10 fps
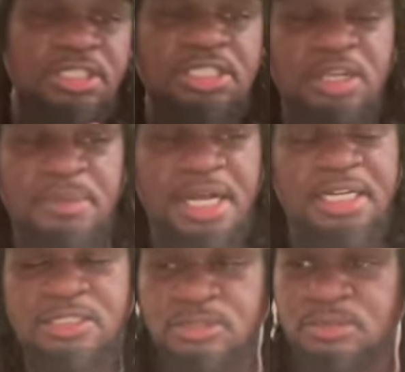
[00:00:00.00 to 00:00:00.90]
So me, I
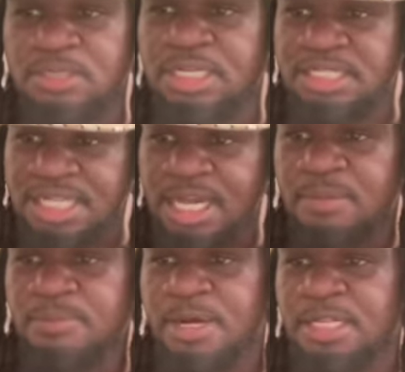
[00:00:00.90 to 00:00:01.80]
gotta do a
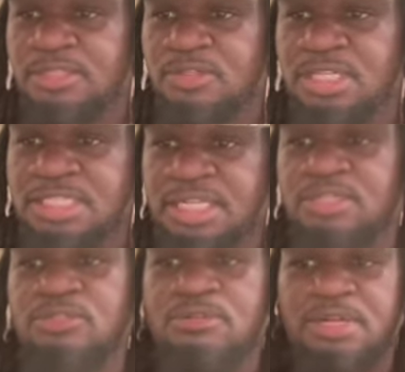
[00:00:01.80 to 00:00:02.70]
second part to this
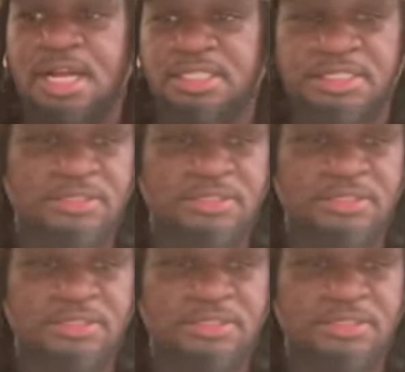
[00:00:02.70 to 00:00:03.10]
and the reaction